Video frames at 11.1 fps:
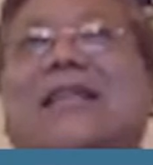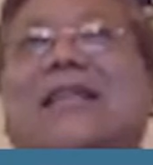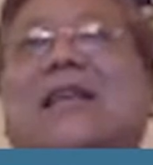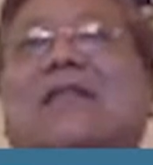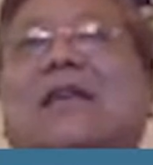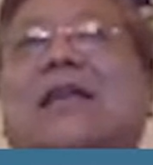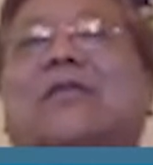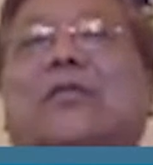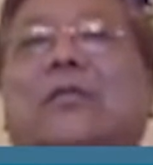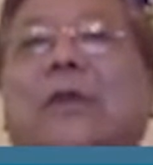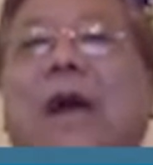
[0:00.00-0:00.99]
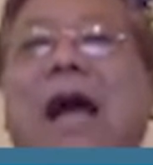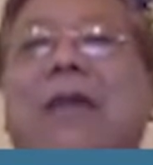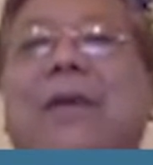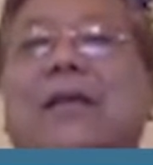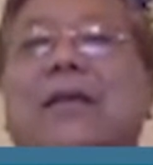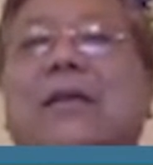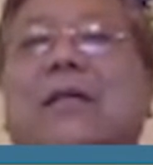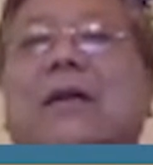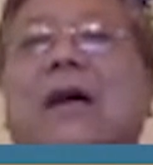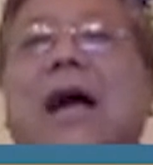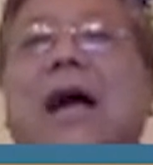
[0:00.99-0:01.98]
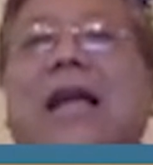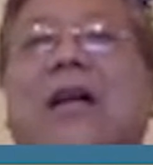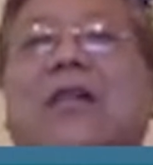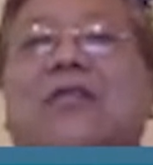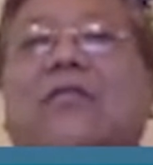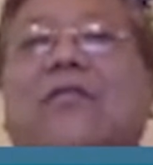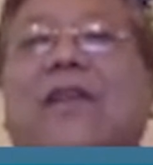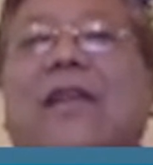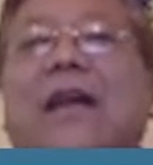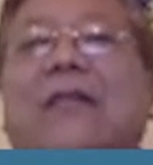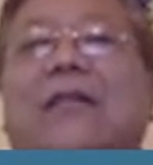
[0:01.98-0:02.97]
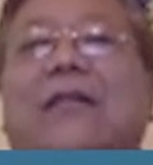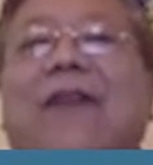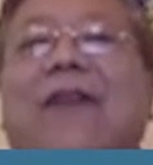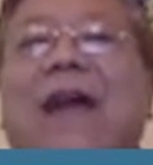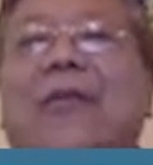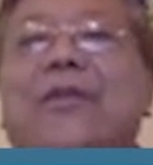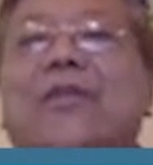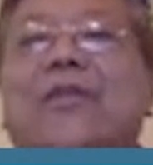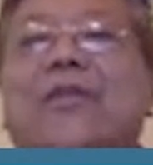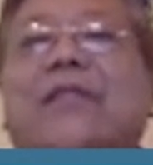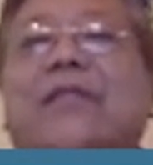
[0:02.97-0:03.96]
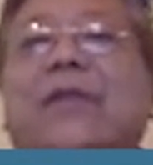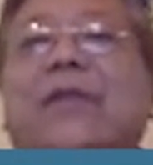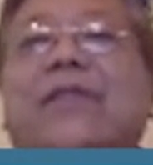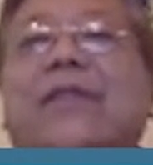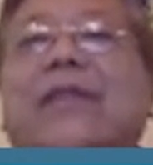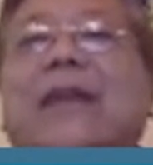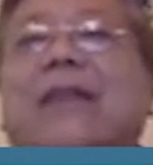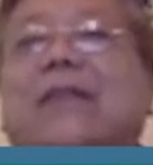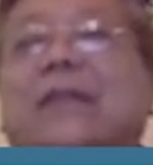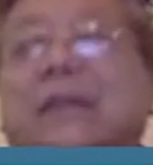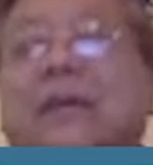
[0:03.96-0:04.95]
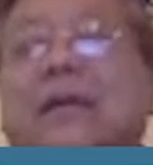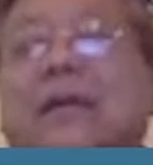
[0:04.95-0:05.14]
cell into iPS cell, and also without the virus delivery, without the